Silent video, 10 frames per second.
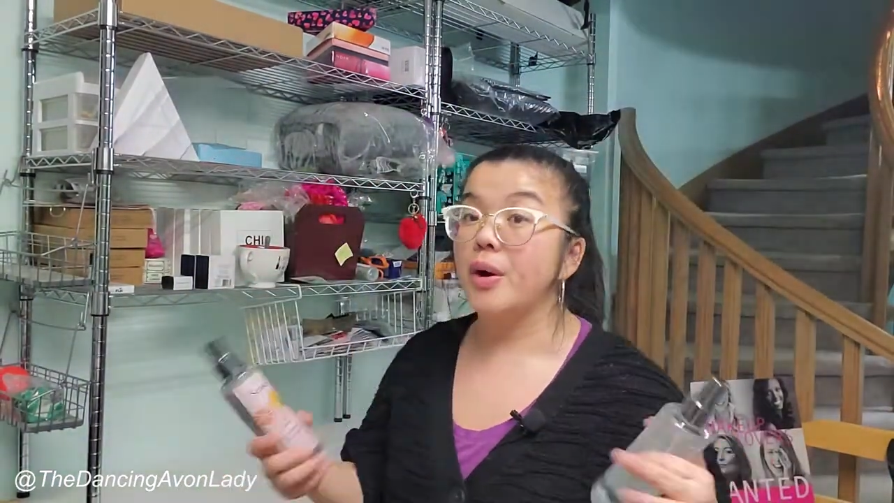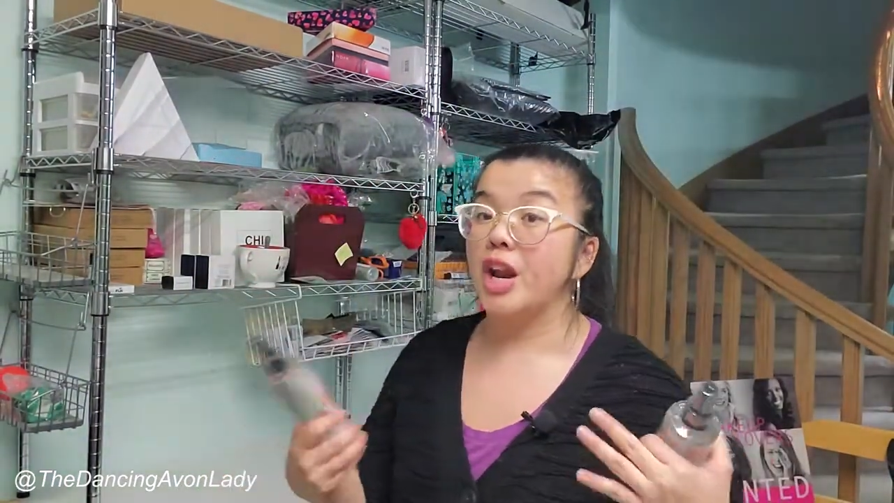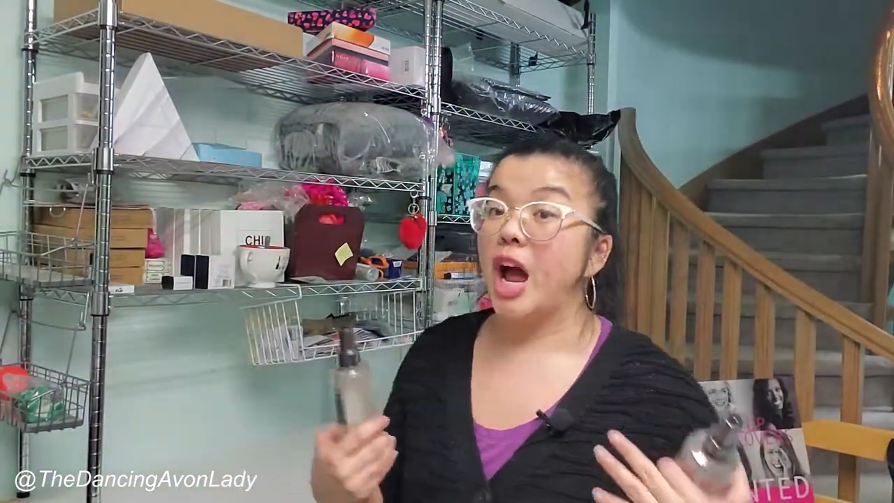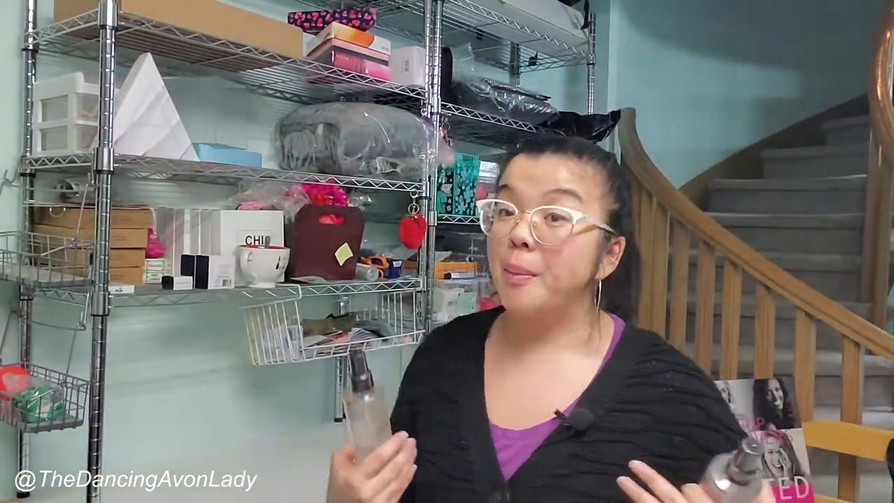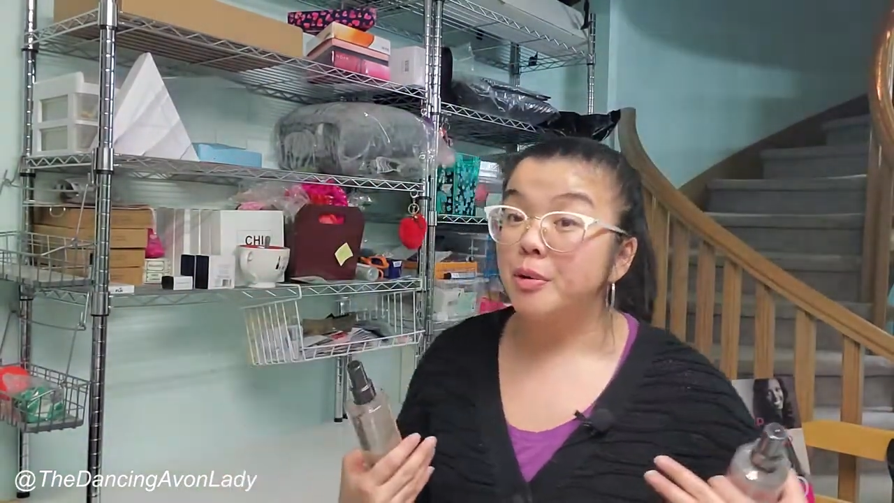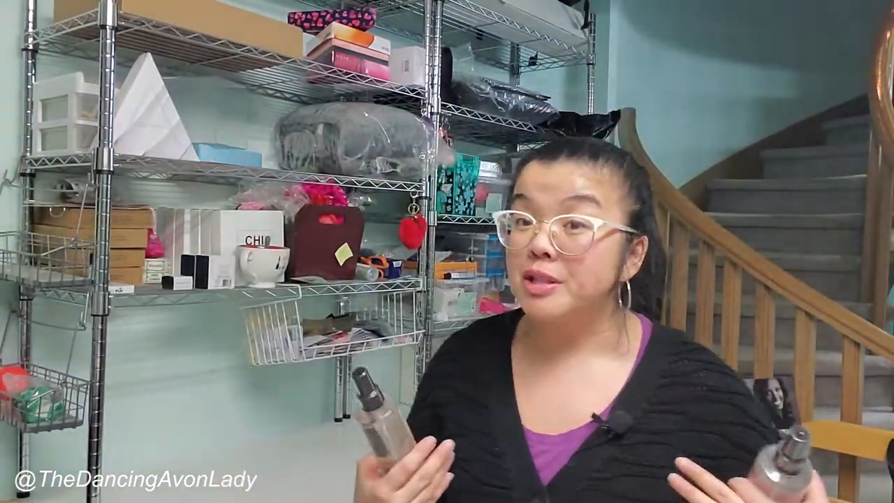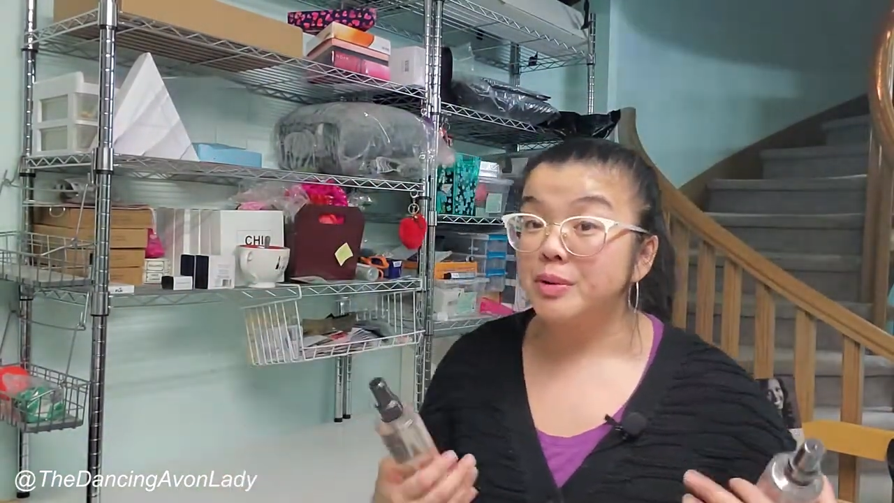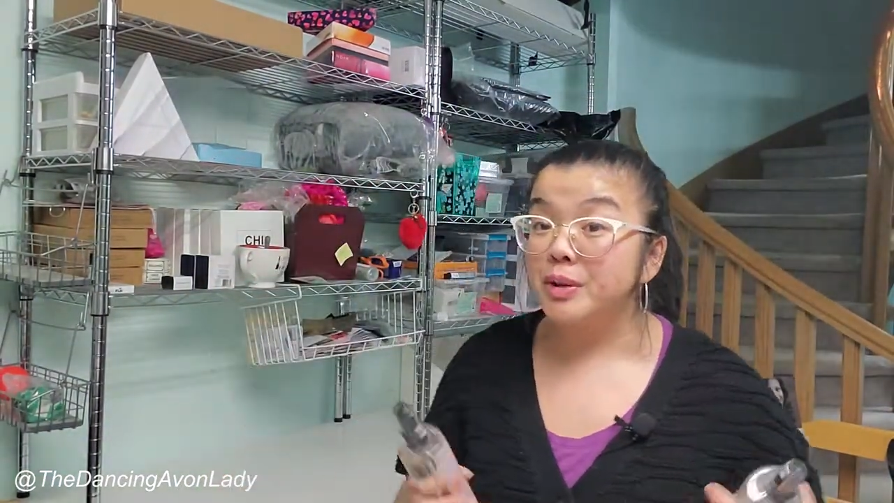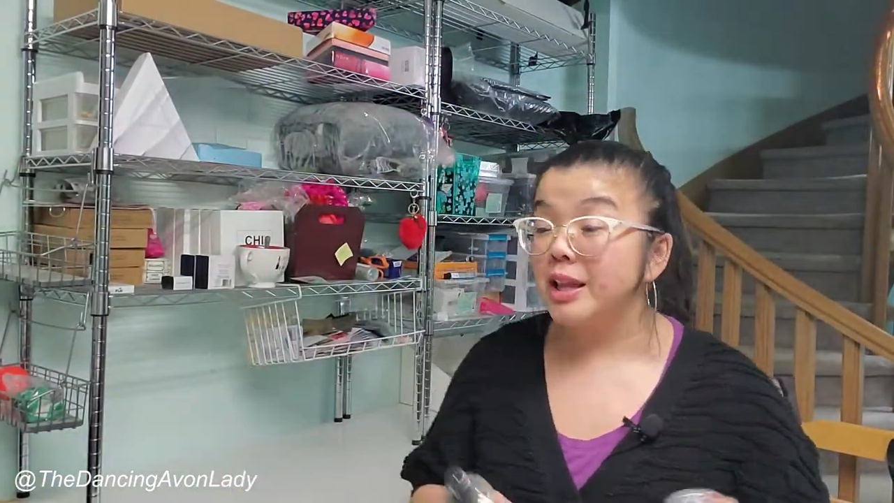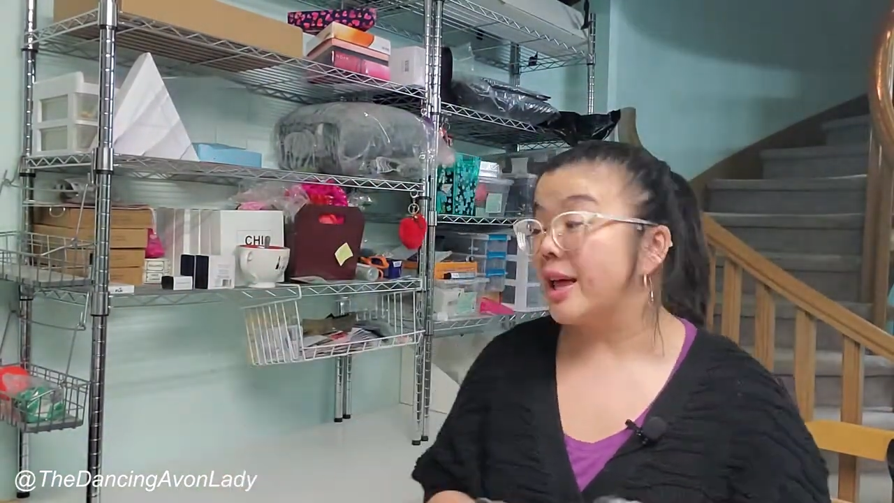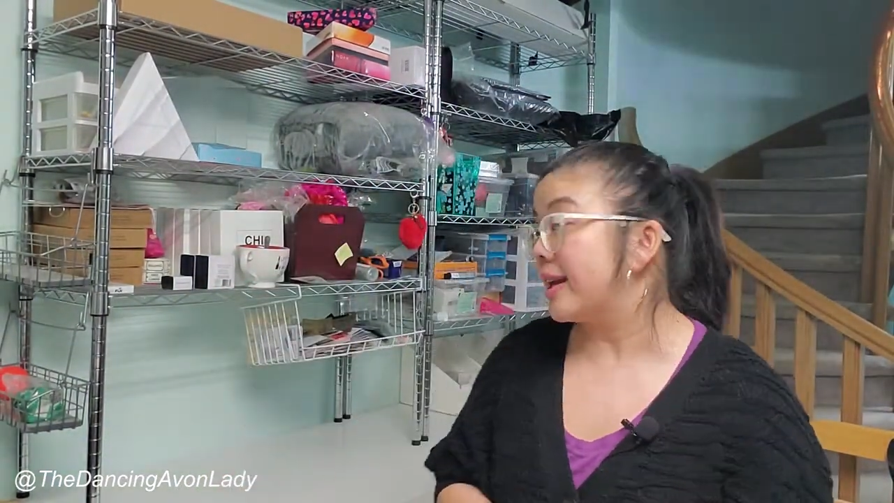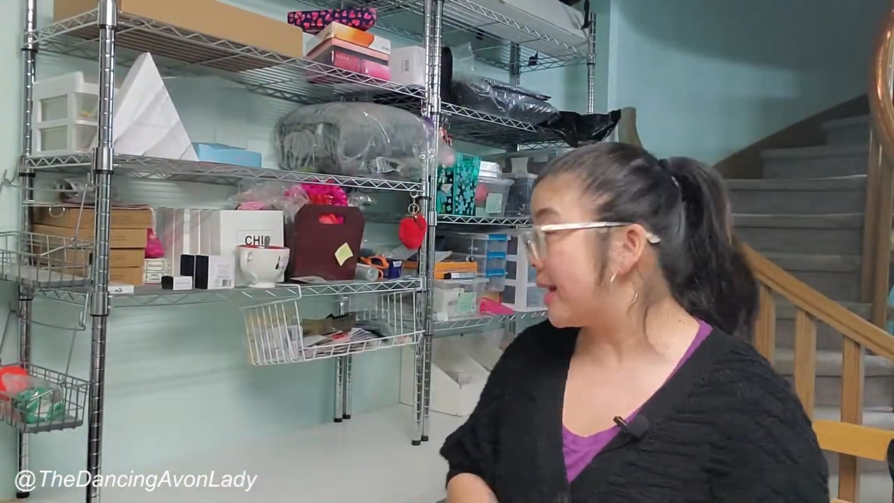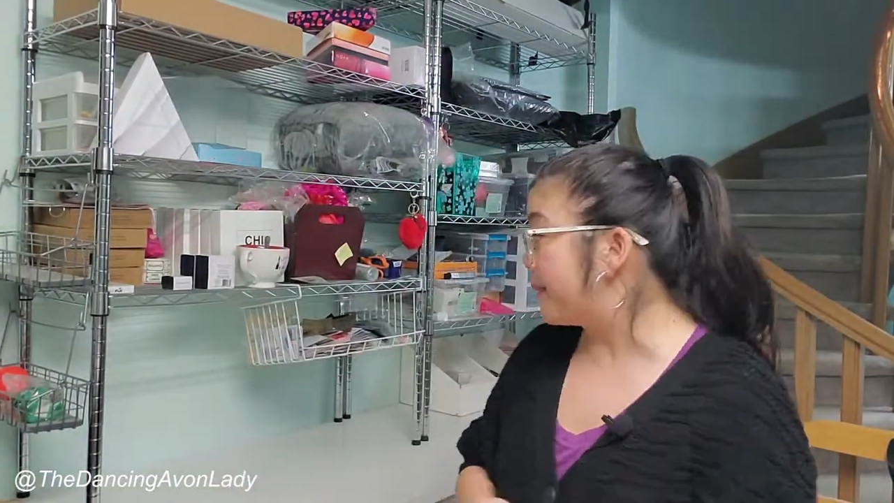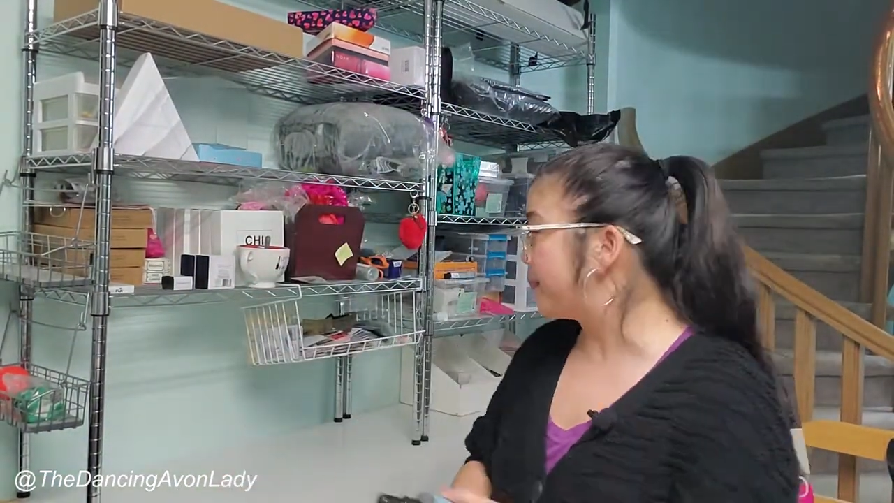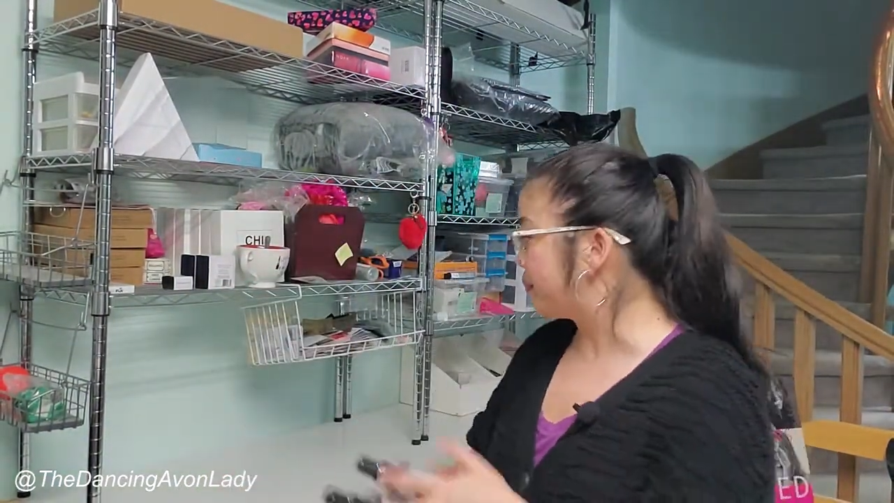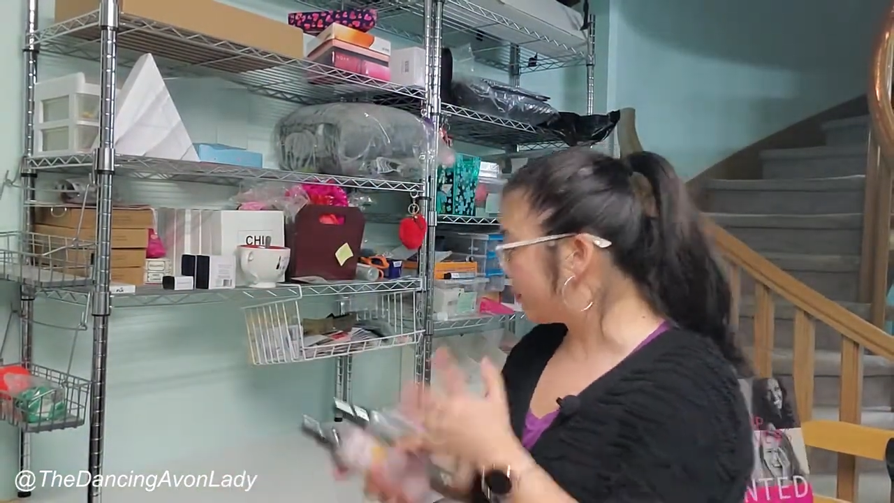and I personally really like it.